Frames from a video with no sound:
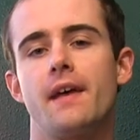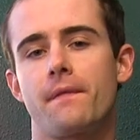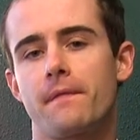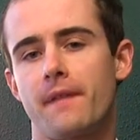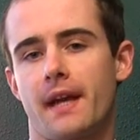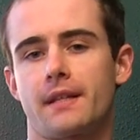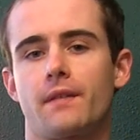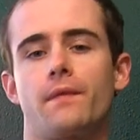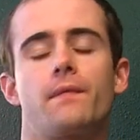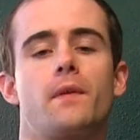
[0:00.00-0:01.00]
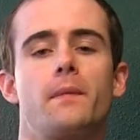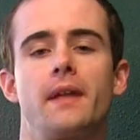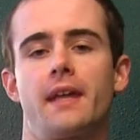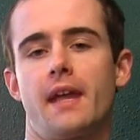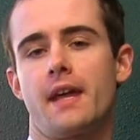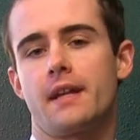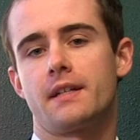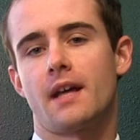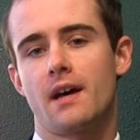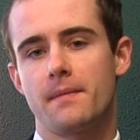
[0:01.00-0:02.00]
effective for me and
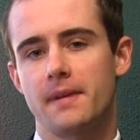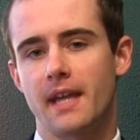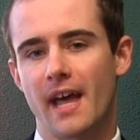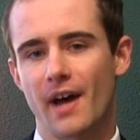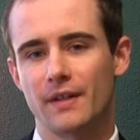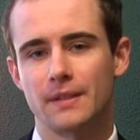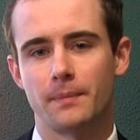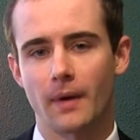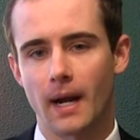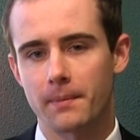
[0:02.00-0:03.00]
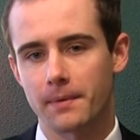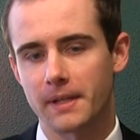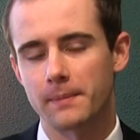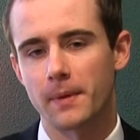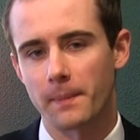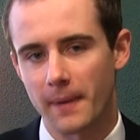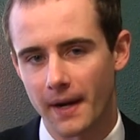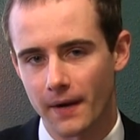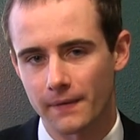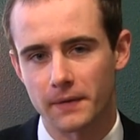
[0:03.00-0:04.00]
it taught me how to properly
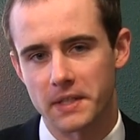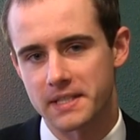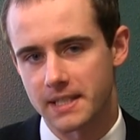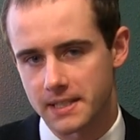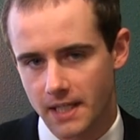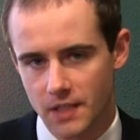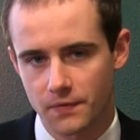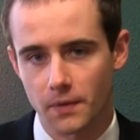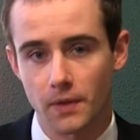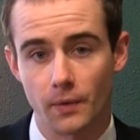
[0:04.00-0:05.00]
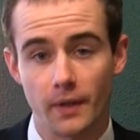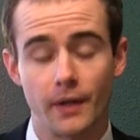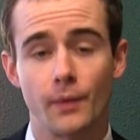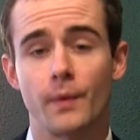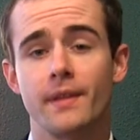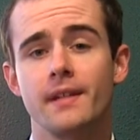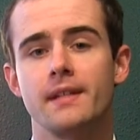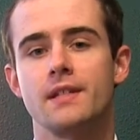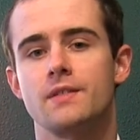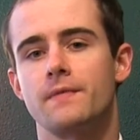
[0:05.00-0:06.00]
prepare for a successful career within
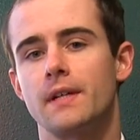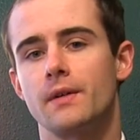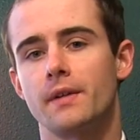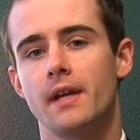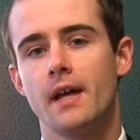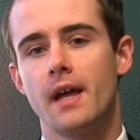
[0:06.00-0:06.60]
this field.